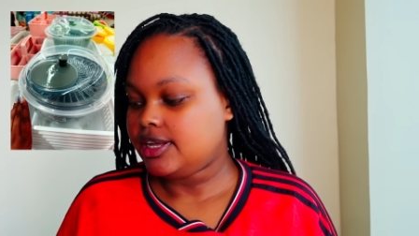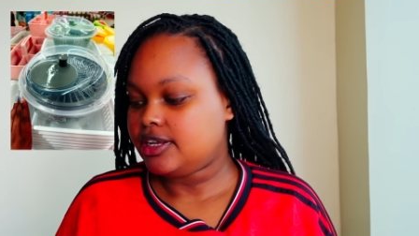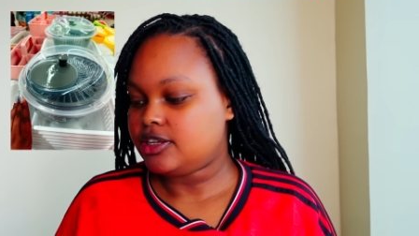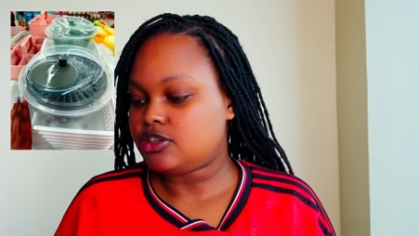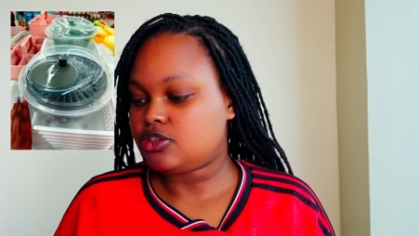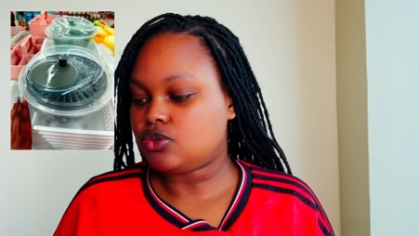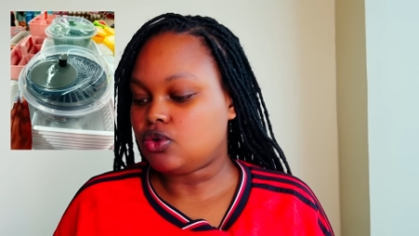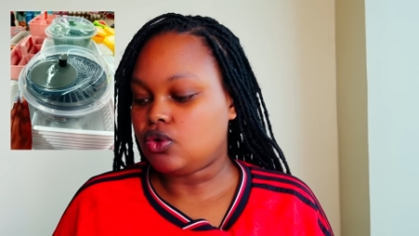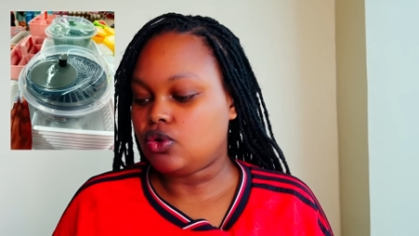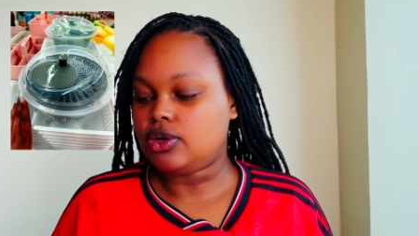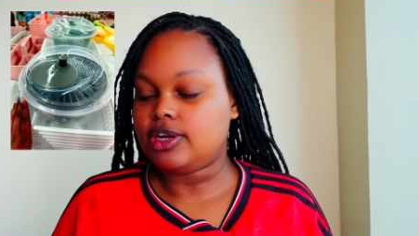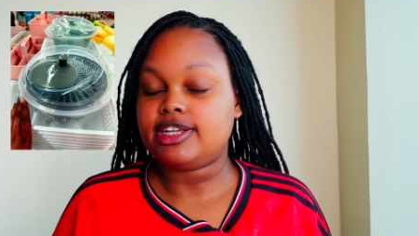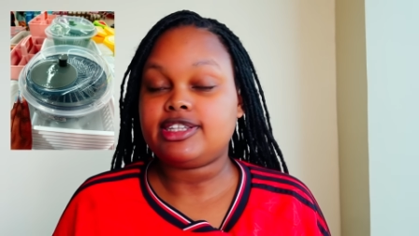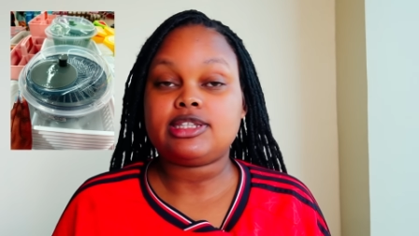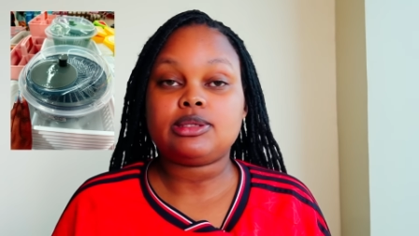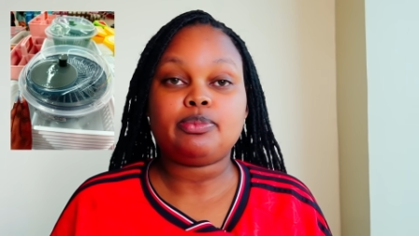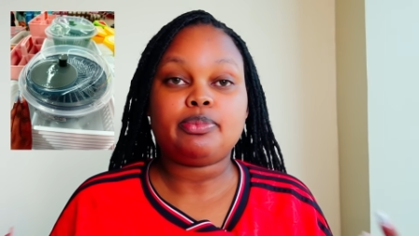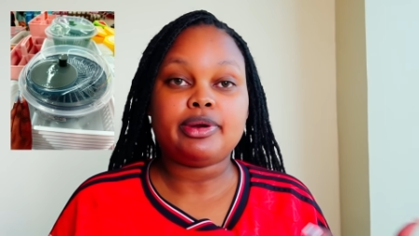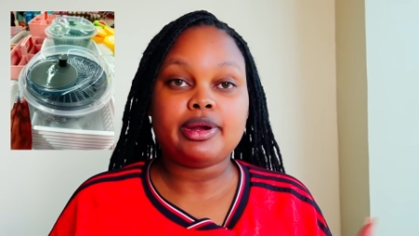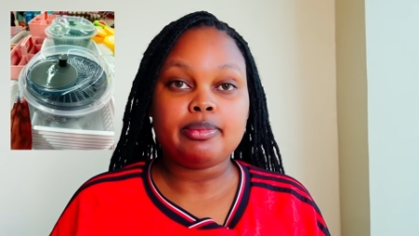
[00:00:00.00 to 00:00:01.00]
So
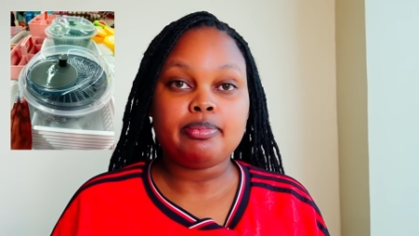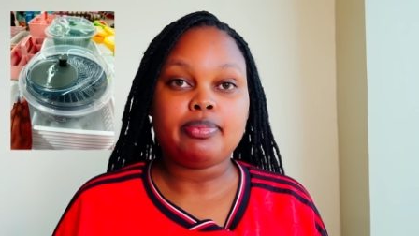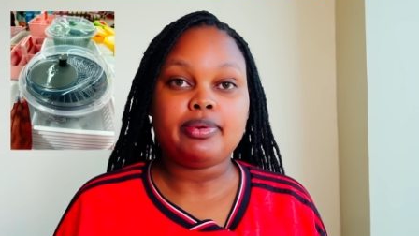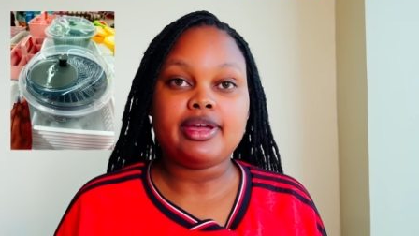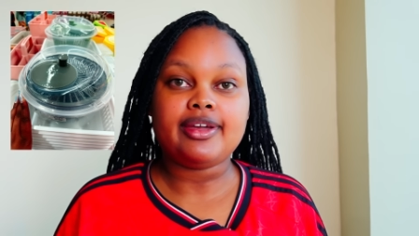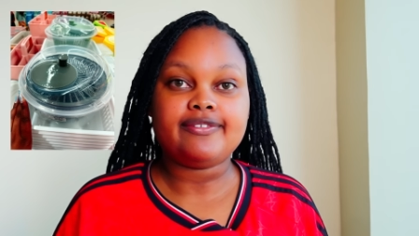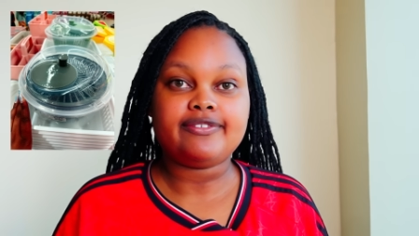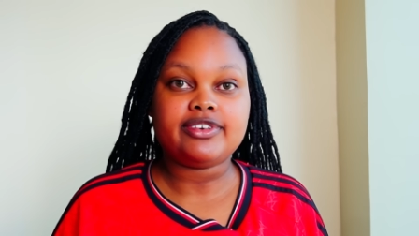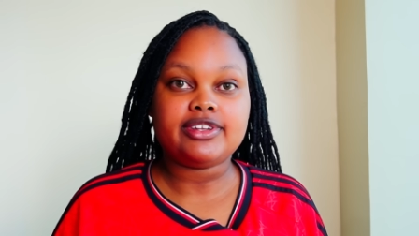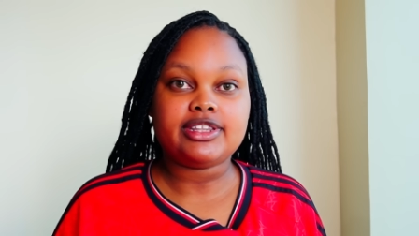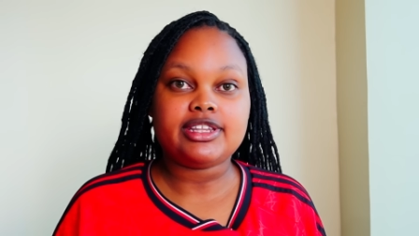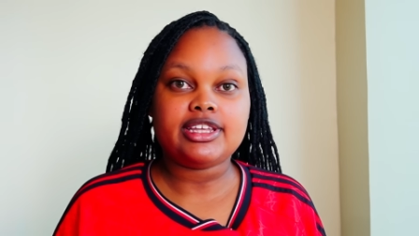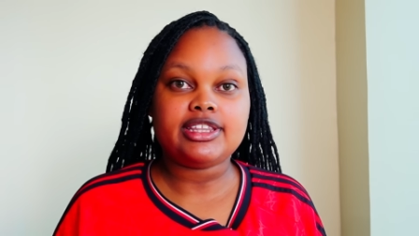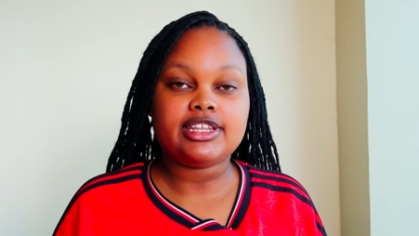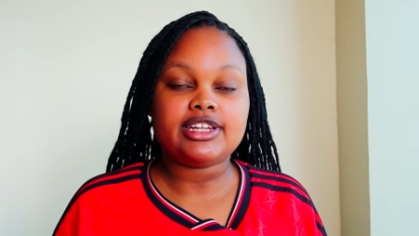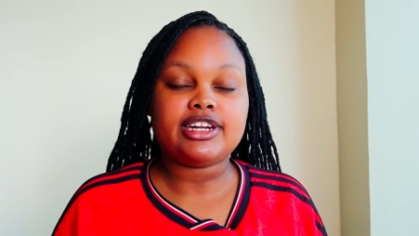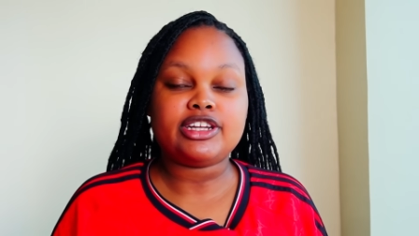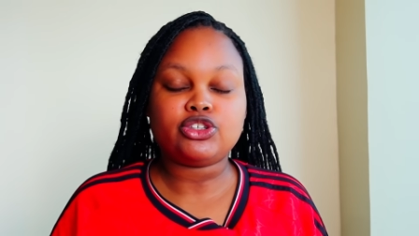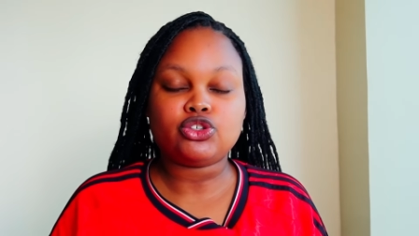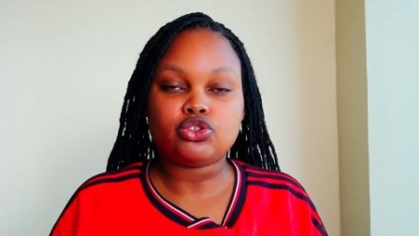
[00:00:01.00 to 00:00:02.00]
let's prep everything,
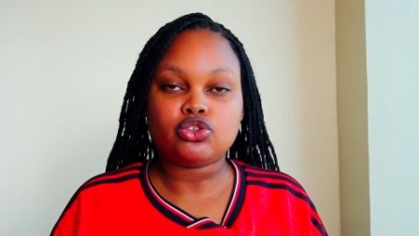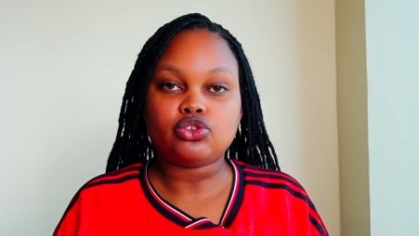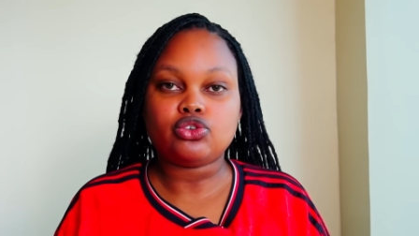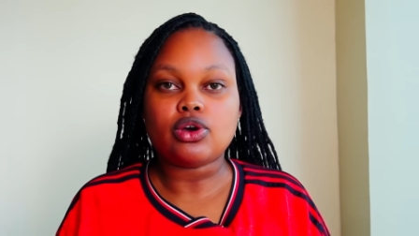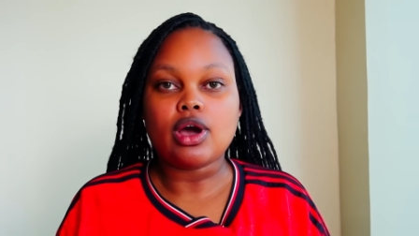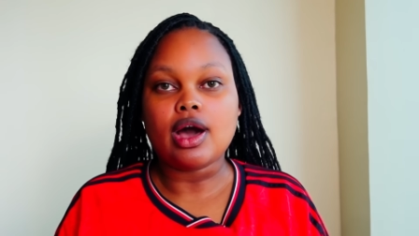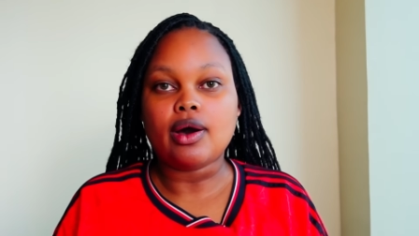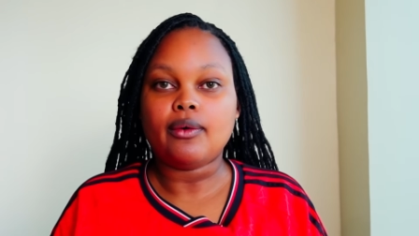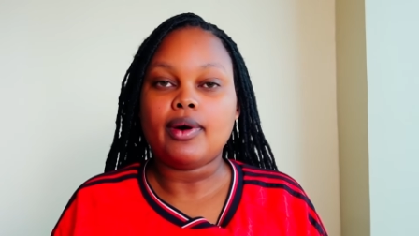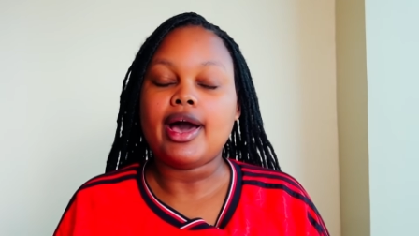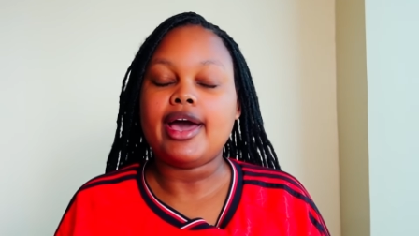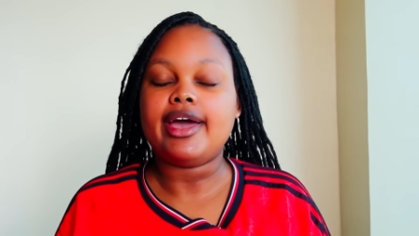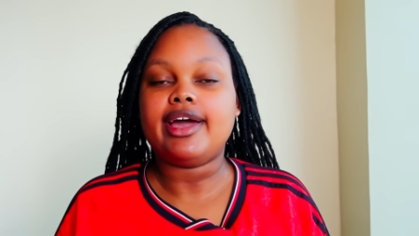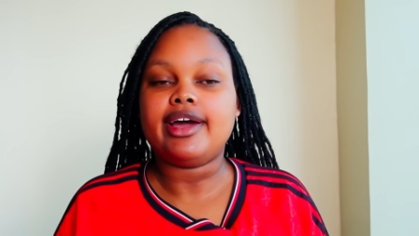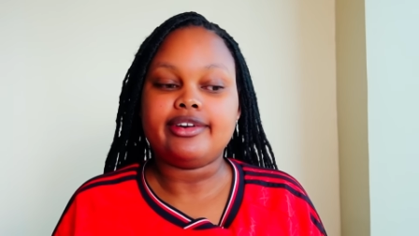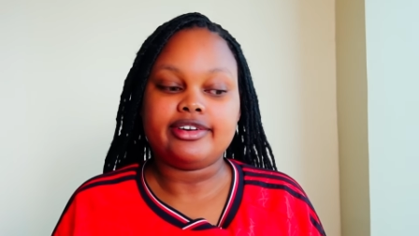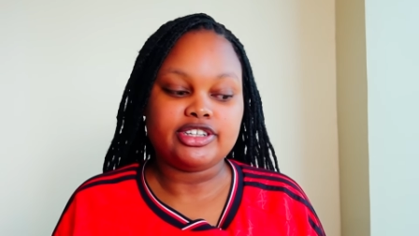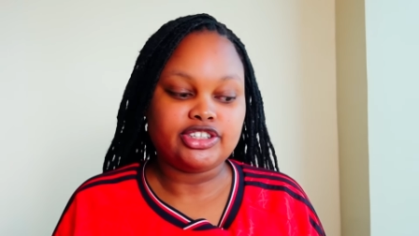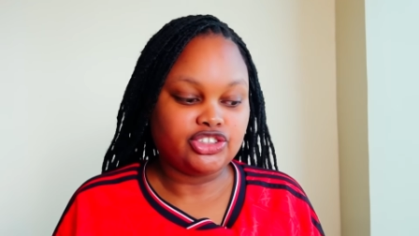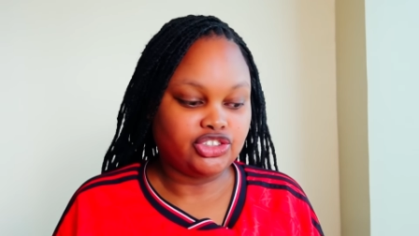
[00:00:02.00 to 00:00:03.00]
then I show you how I
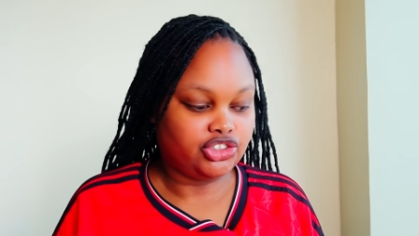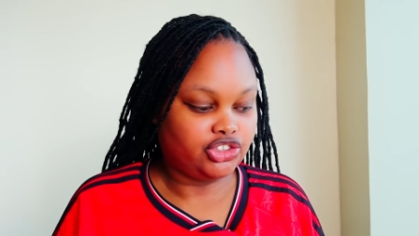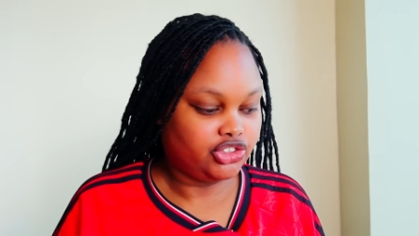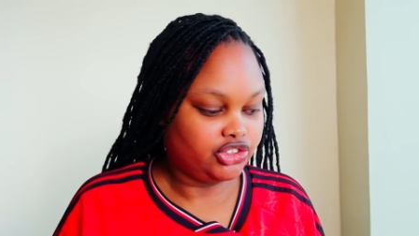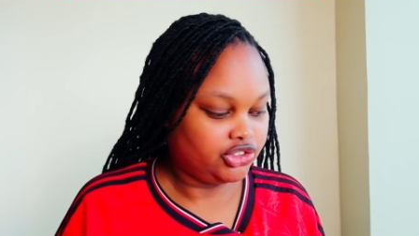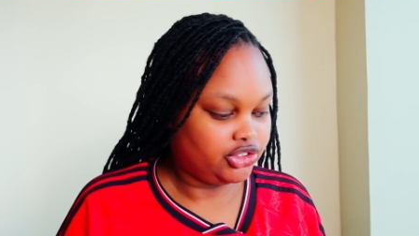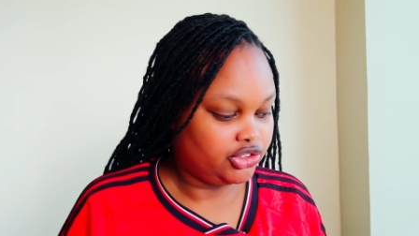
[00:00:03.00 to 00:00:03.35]
arrange.